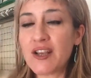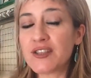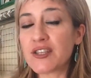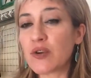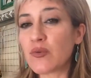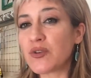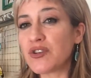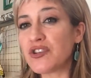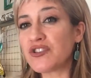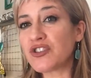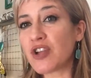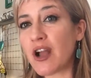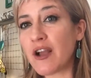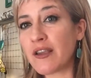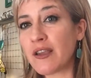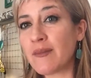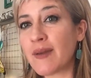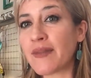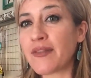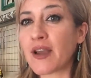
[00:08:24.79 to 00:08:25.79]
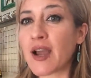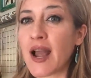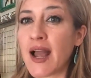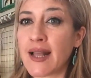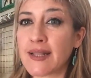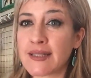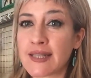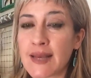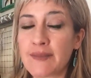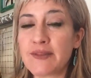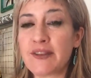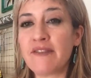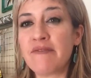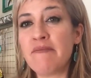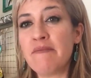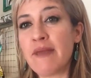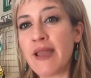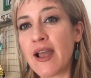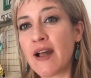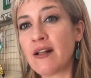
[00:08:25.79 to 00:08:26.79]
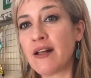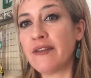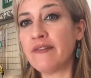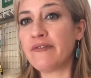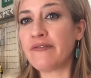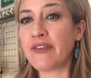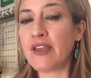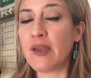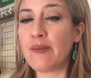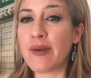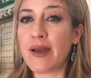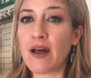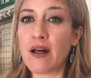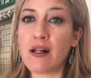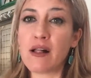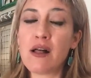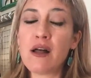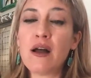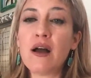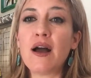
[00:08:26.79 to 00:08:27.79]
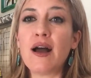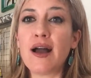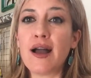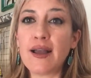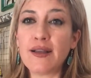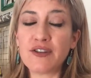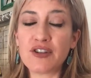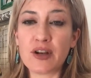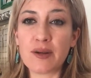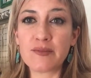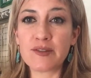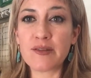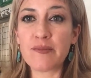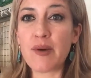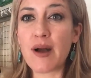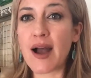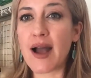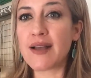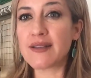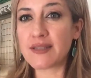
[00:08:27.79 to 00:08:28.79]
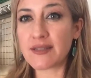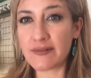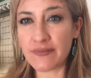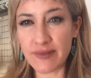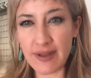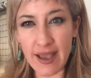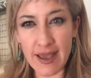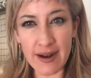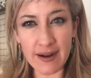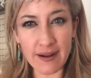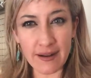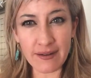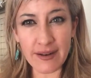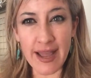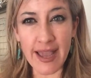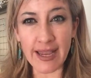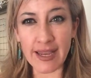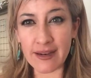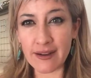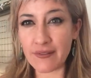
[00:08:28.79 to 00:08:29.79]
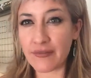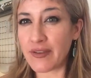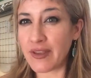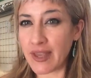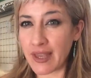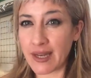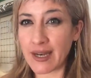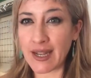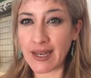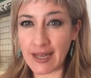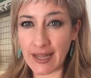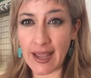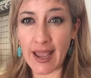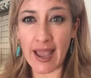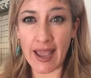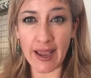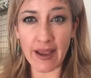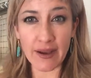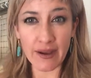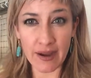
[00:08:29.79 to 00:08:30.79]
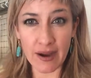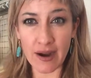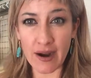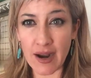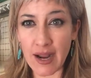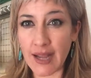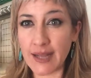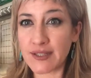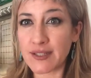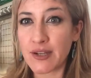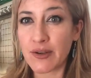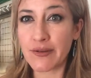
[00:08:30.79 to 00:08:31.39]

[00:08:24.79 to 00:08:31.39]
So we're just talking about the concepts of male and female in terms of positive, negative, yin and yang, all right?